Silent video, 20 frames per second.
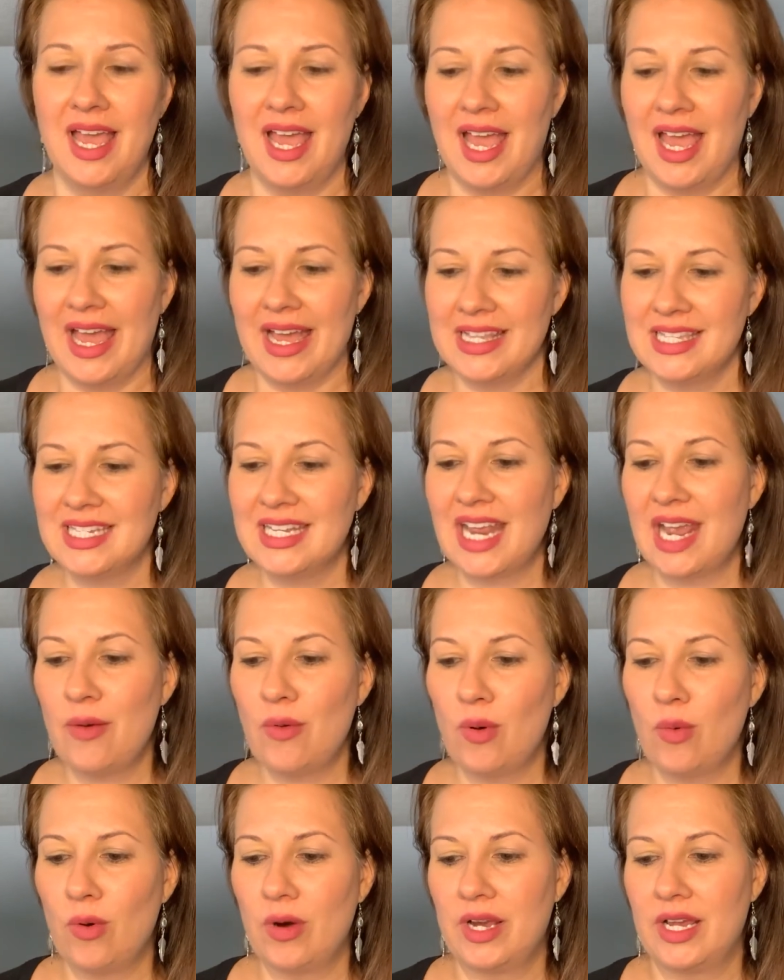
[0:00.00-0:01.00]
And today
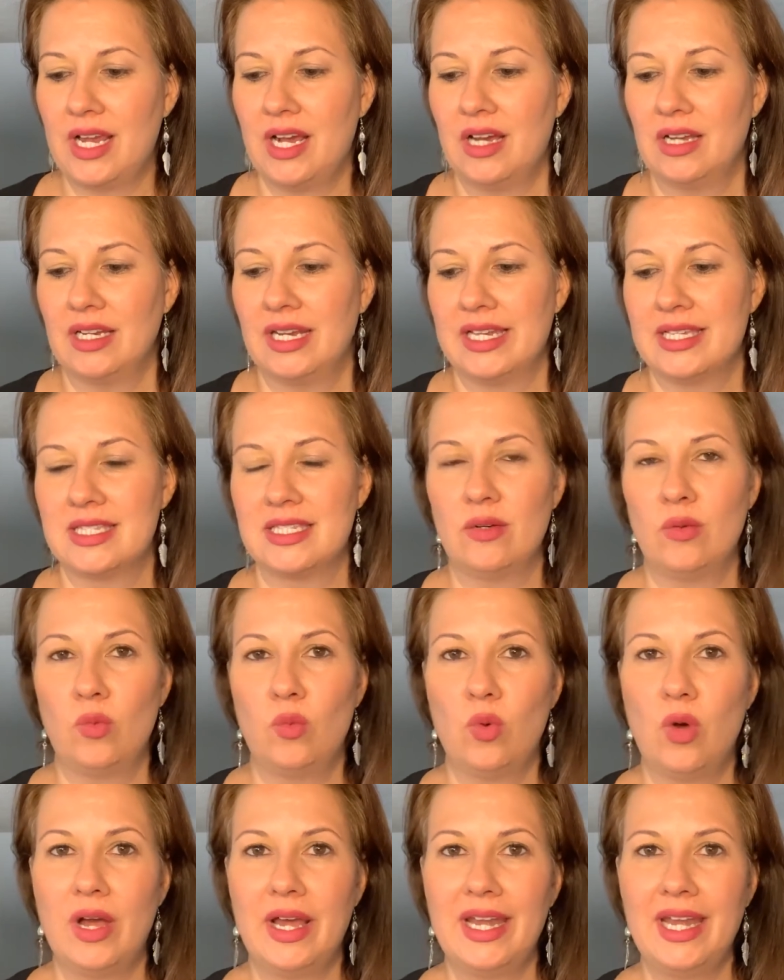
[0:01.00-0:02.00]
we're working on lesson
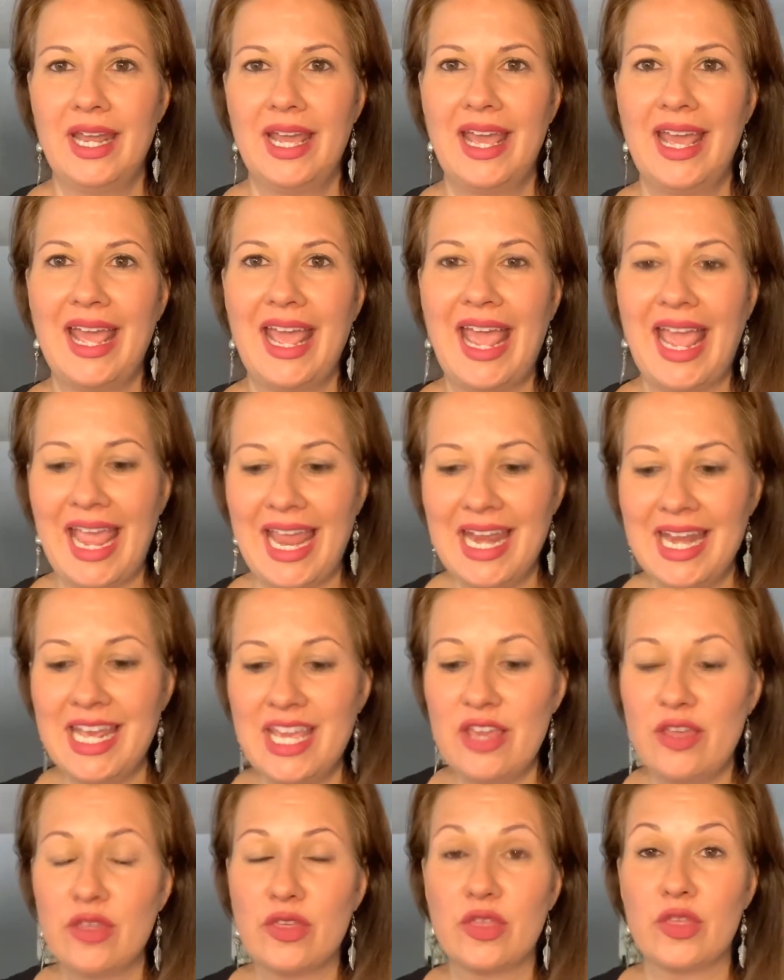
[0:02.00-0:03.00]

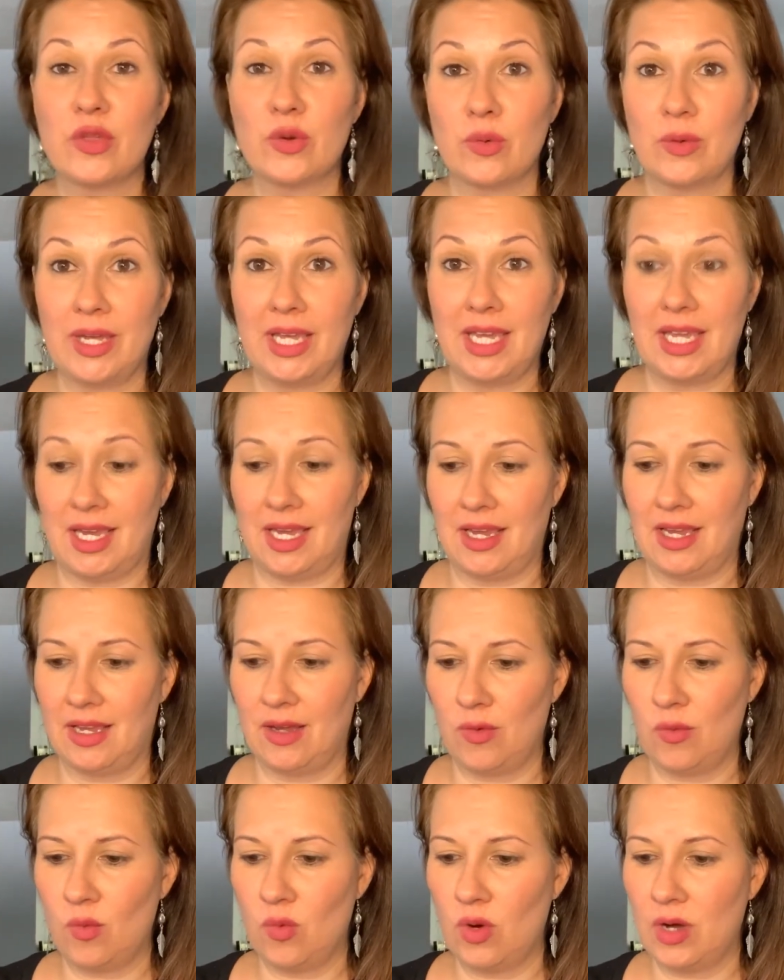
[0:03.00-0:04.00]
183,
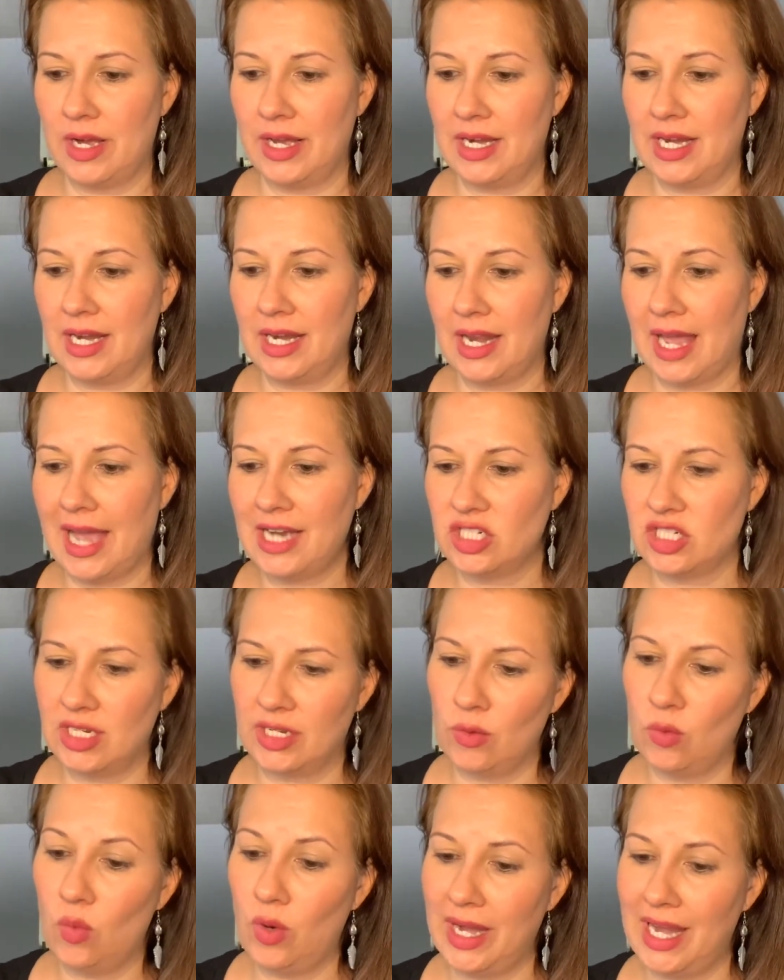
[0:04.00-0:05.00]

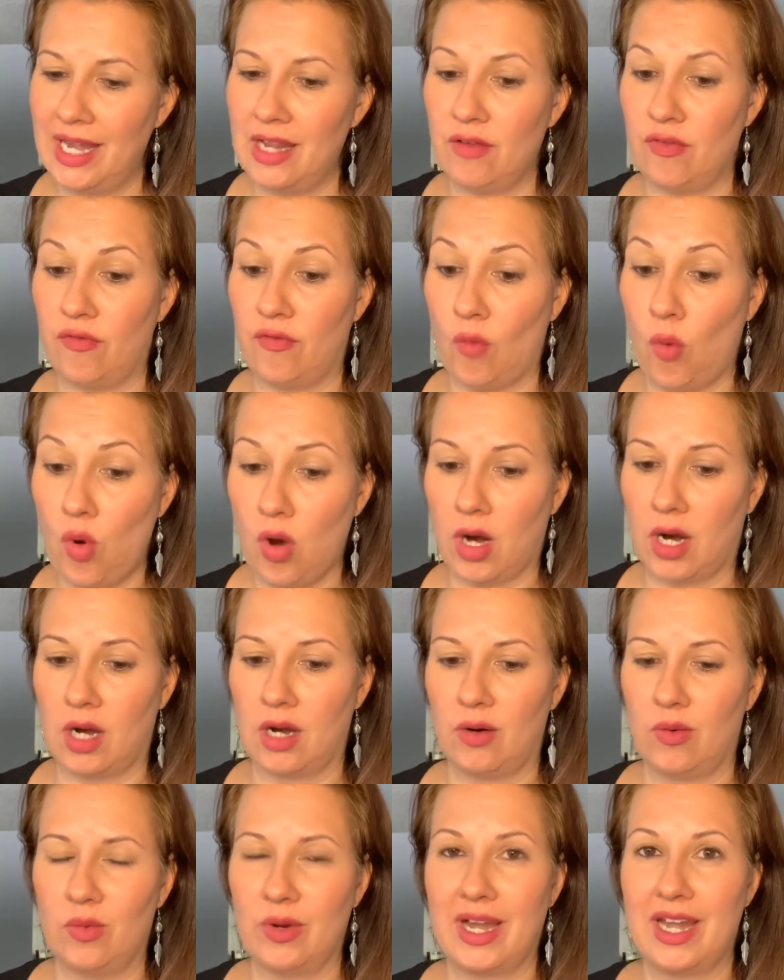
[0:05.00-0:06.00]

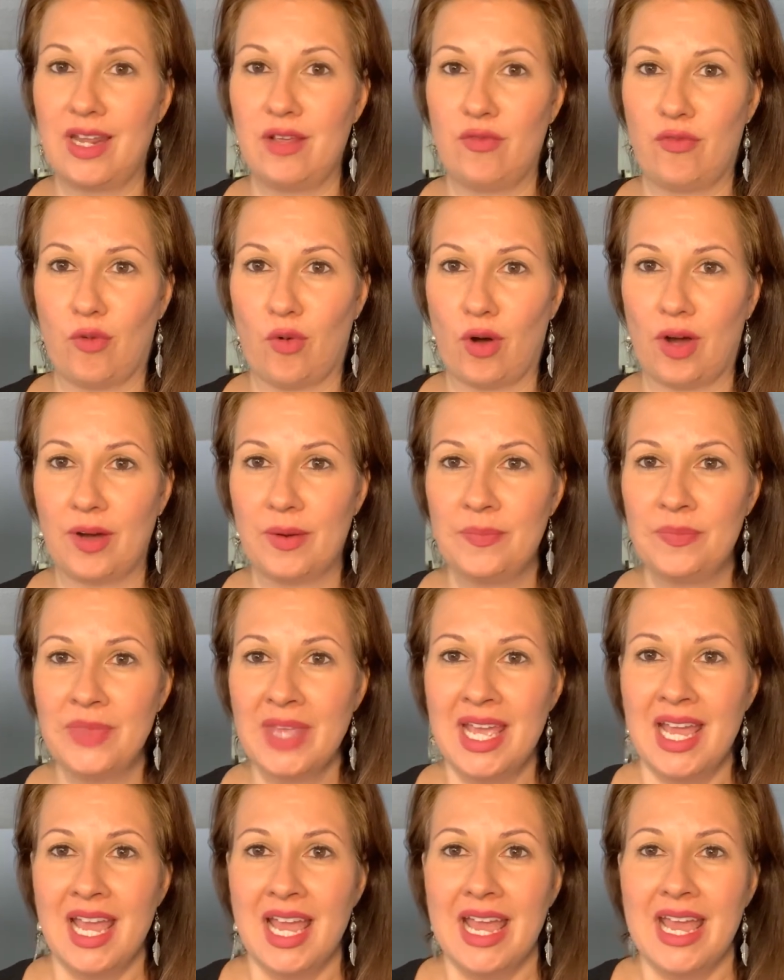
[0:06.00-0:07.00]
184.
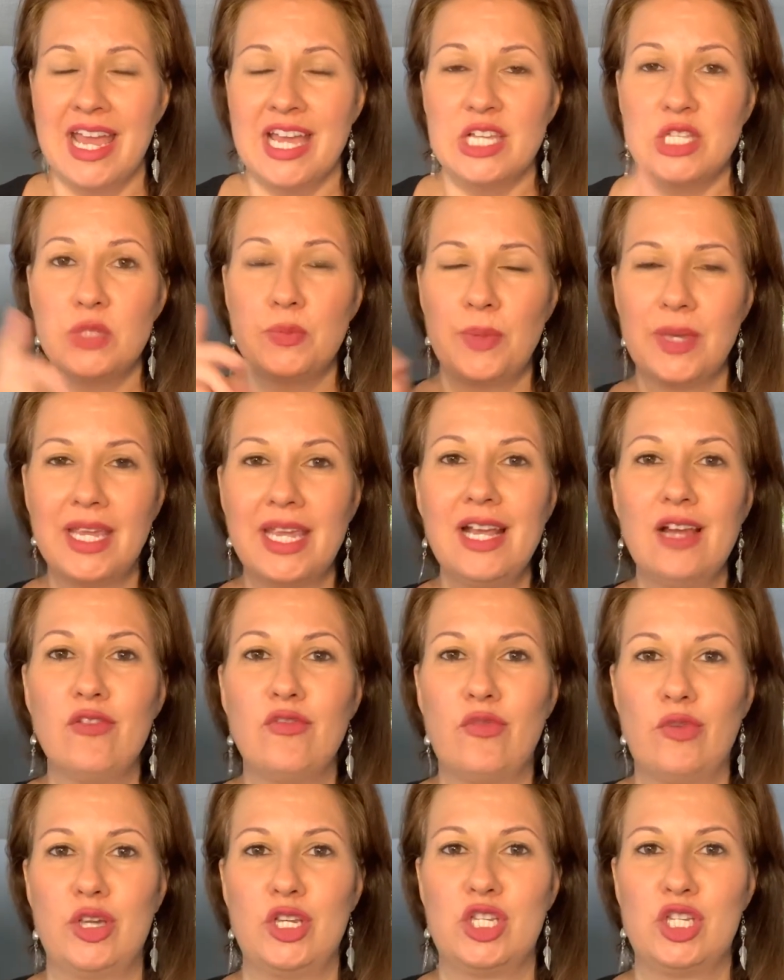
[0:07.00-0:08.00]
Speaking
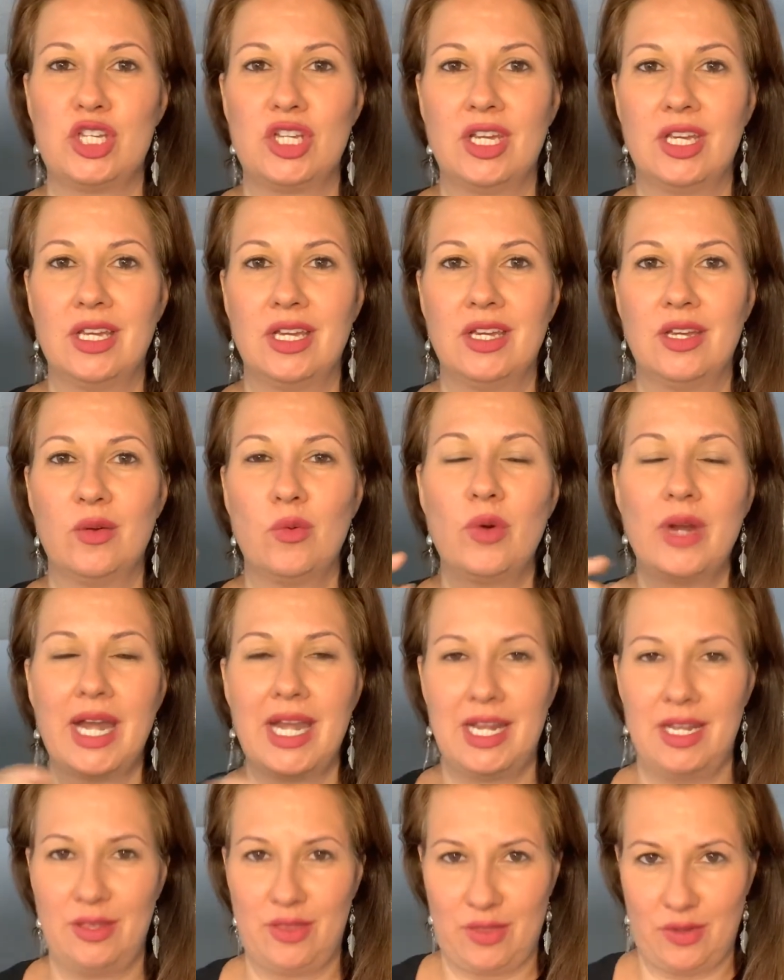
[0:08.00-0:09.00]
of which,
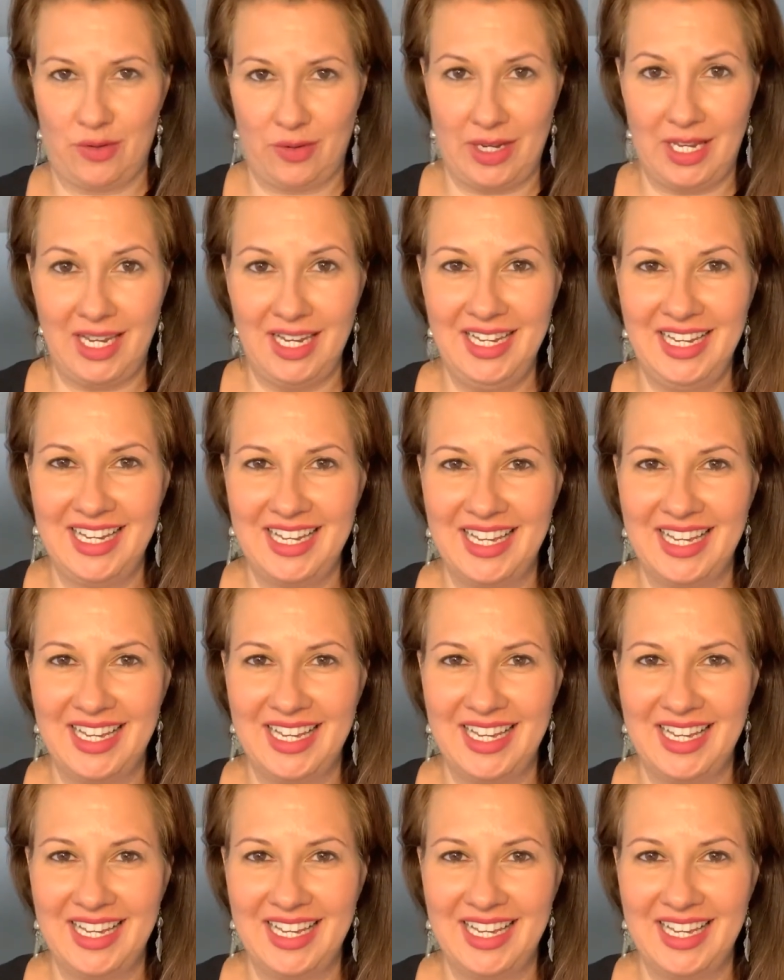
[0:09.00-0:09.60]
183,